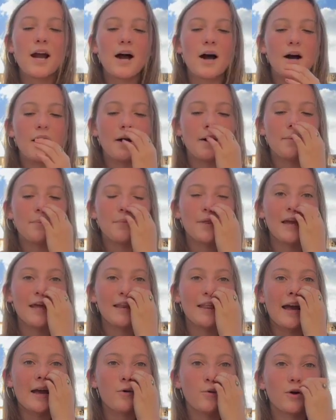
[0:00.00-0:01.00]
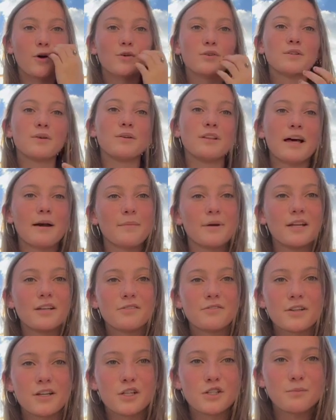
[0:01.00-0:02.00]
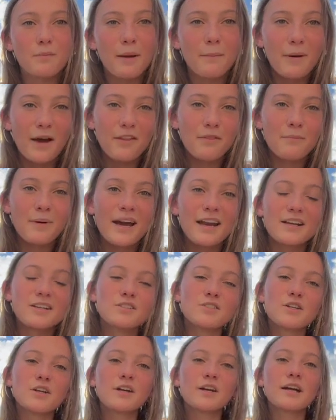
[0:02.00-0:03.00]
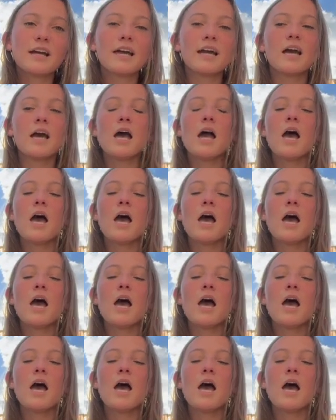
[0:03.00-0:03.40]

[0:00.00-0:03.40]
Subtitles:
and it would also allow me to finish my mathematics degree